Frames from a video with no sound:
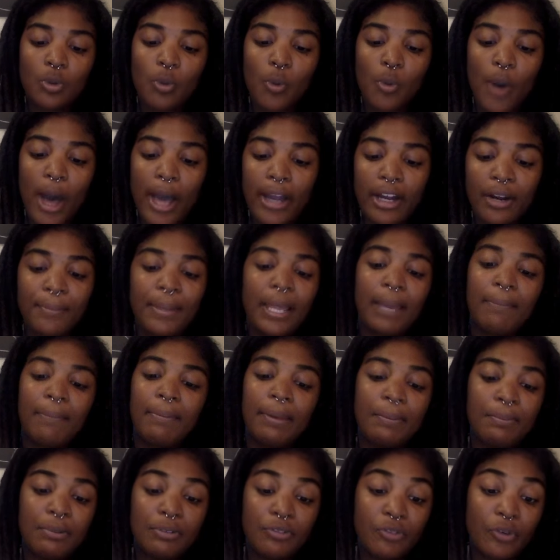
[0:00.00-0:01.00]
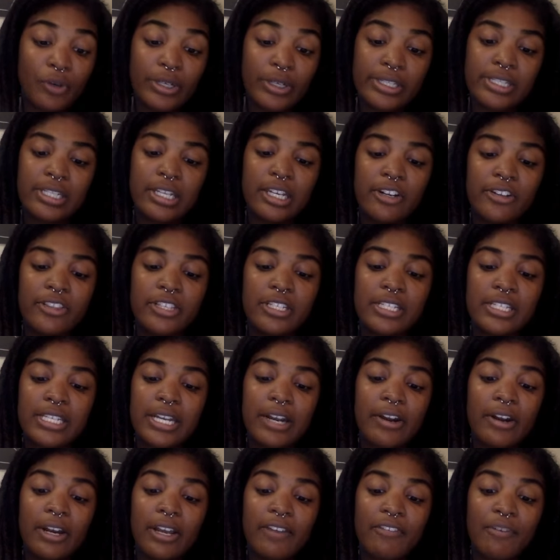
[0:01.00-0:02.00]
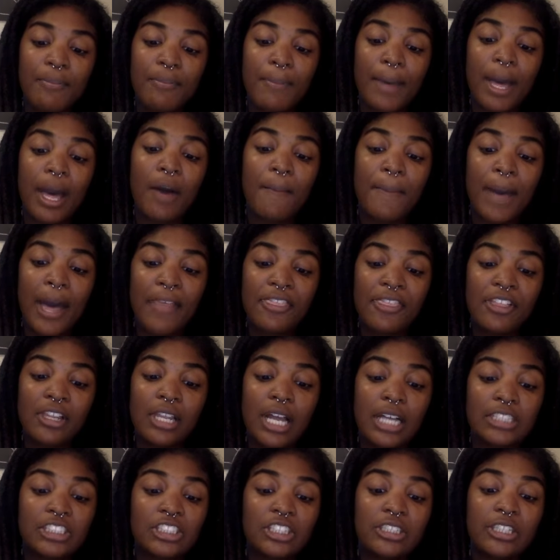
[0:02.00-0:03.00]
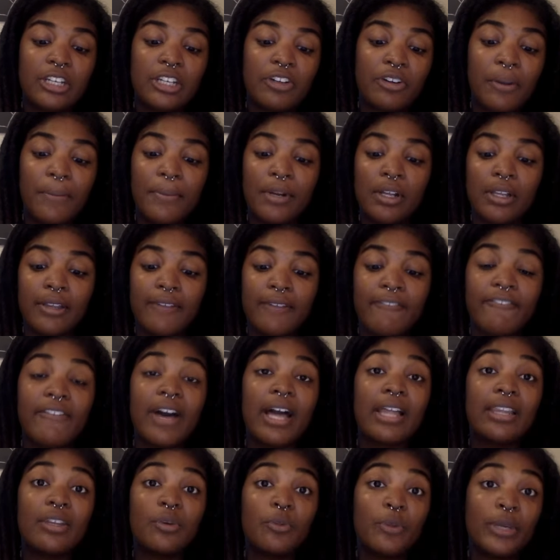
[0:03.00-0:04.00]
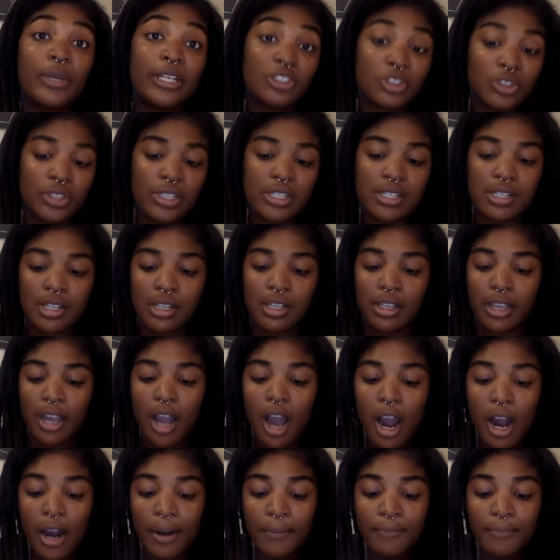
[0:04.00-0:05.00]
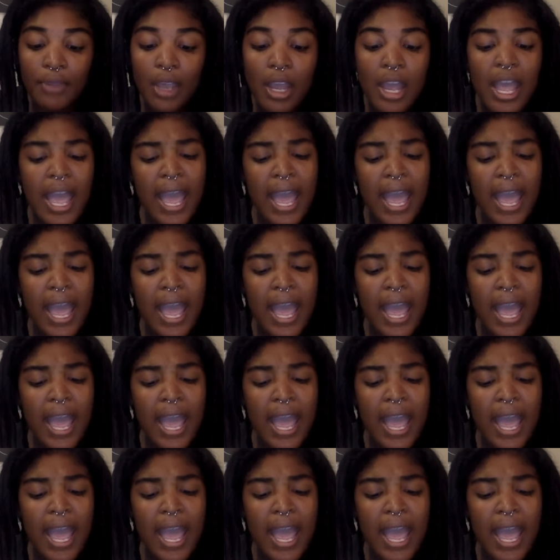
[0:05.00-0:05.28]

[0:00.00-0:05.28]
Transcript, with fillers: Why are black people forced to hear this narrative about how pathologically criminal and violent we intrinsically are?